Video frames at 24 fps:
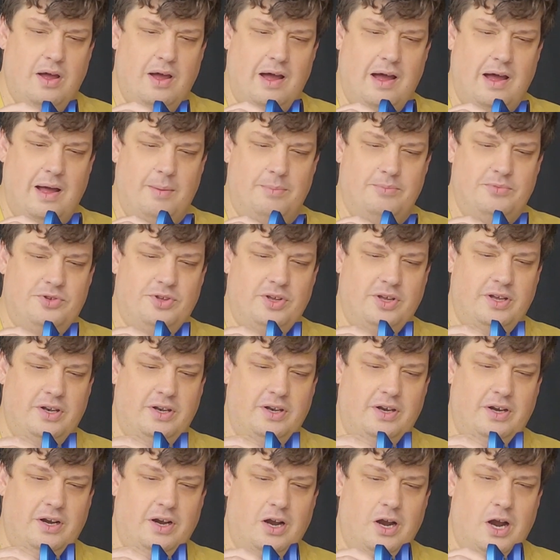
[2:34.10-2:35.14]
I'm sitting
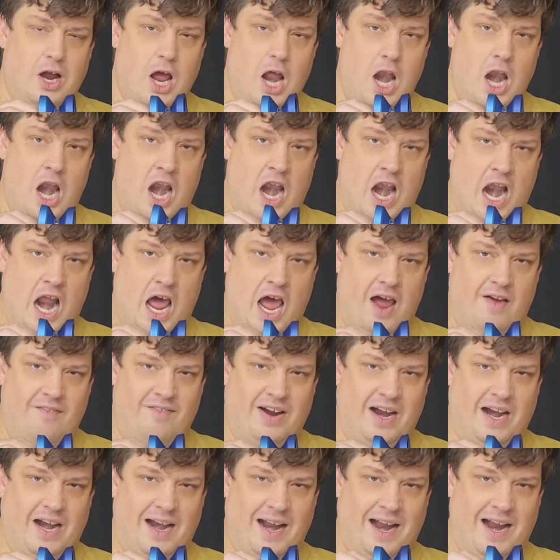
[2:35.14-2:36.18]
here
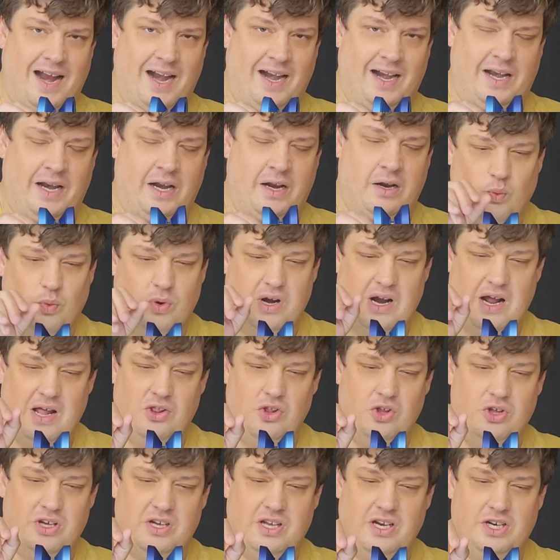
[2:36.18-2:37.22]
loving it. When I
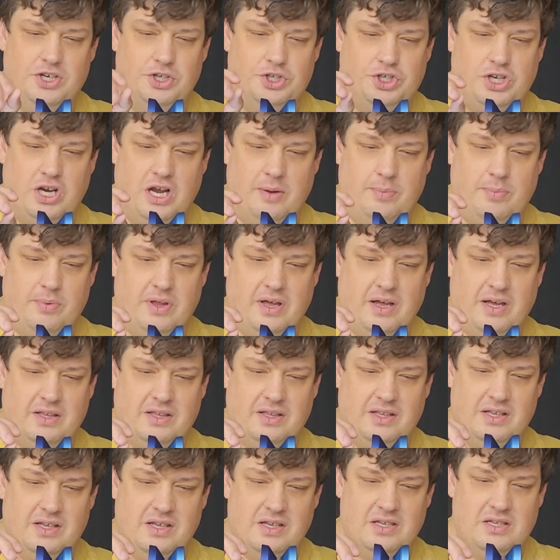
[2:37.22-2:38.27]
look at a shape like
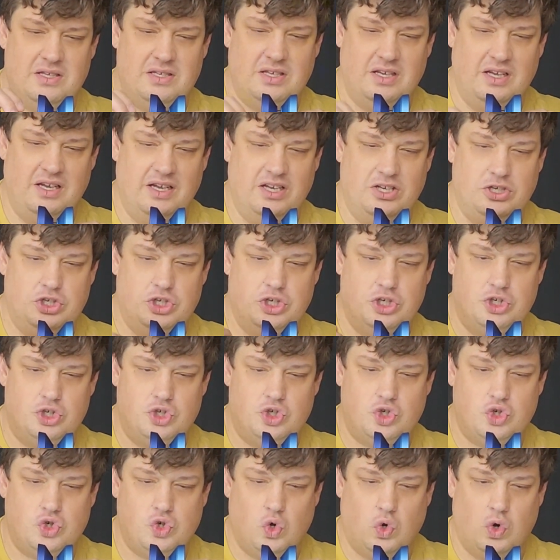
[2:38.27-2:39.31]
this, it
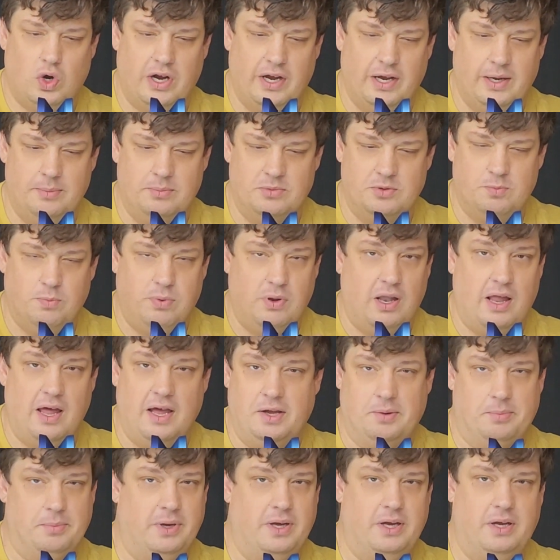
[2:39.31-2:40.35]
just screams
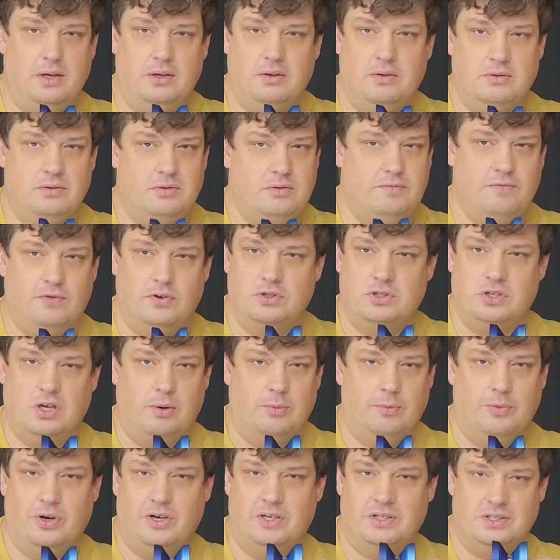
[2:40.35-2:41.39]
play me for
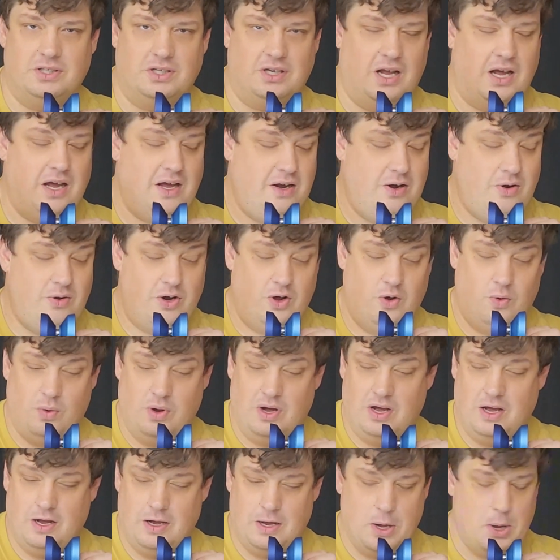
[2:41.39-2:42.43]
some reason. I don't know
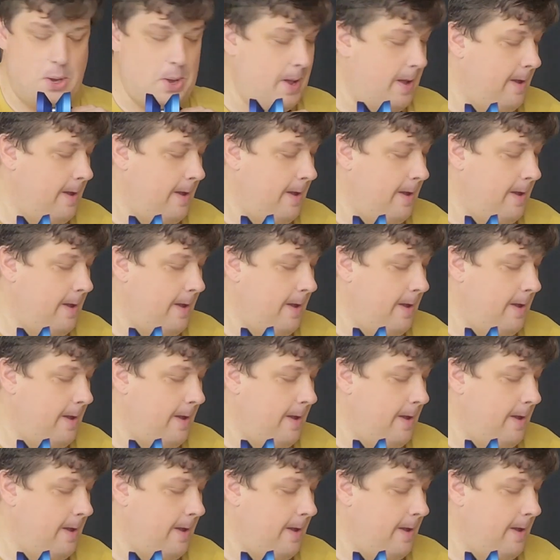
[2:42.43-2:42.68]
why.